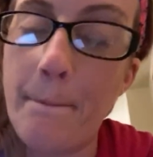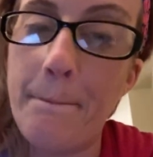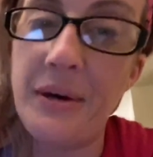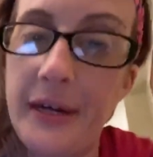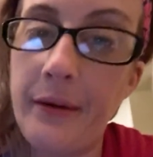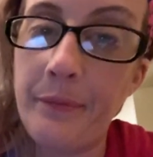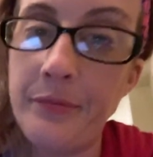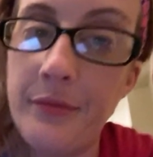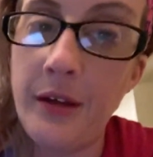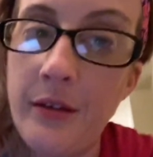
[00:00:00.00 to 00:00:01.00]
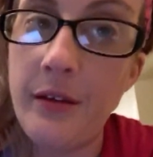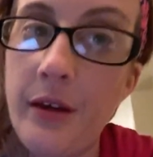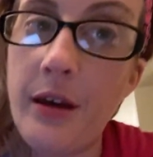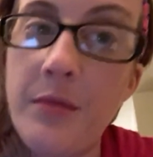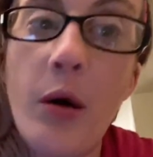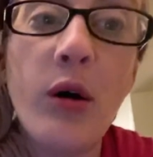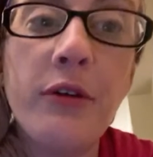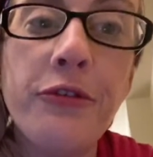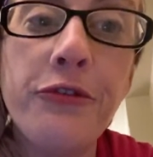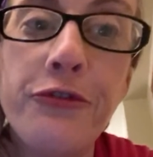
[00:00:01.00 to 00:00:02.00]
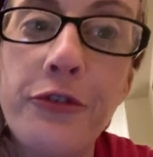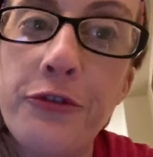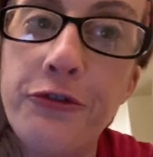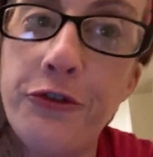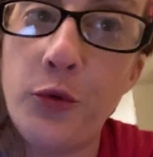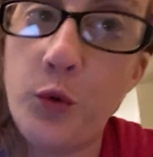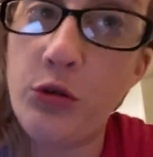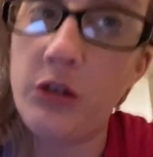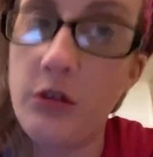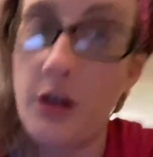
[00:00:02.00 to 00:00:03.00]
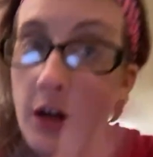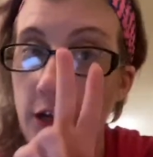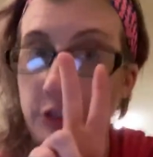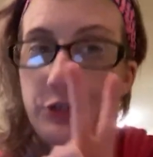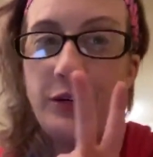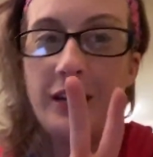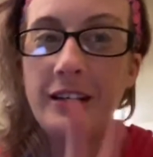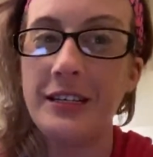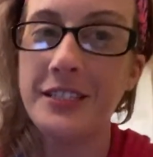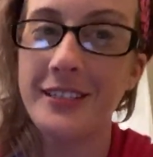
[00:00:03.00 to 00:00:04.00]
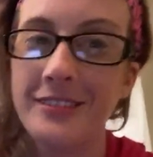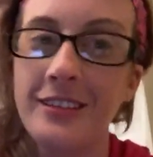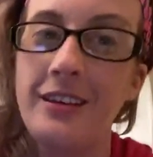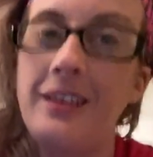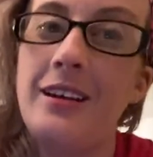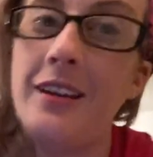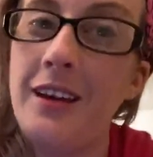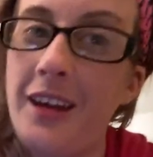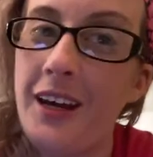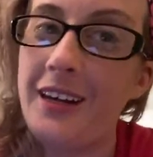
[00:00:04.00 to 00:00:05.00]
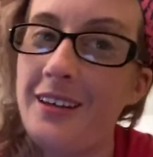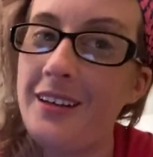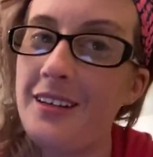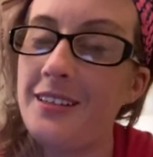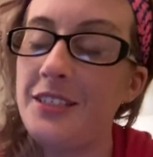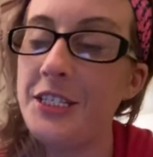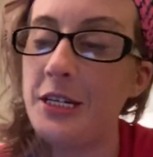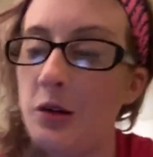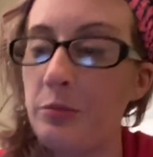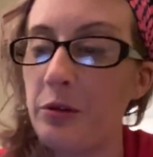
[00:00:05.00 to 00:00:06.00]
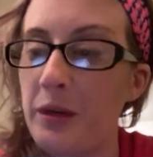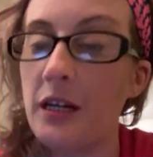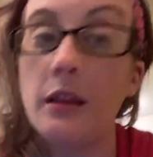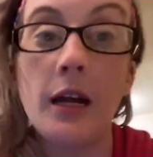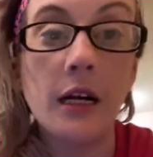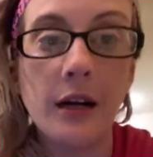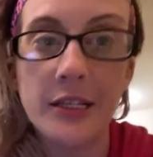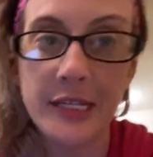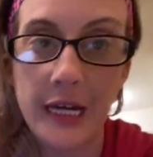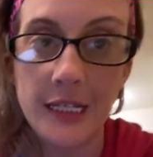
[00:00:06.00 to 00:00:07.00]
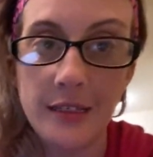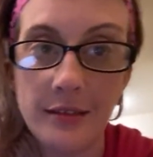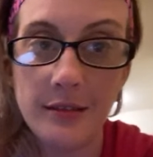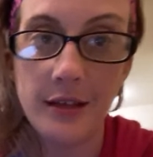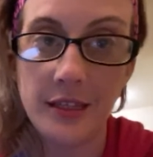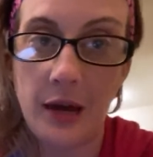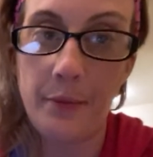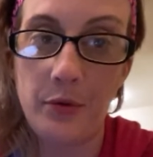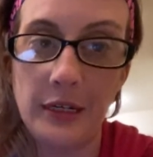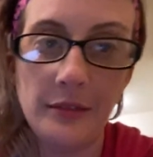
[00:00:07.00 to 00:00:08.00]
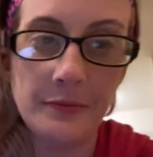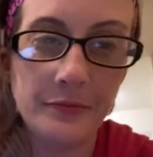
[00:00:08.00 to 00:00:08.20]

But I'm off for 2 days, and so I'm going to make a lot of content at that point.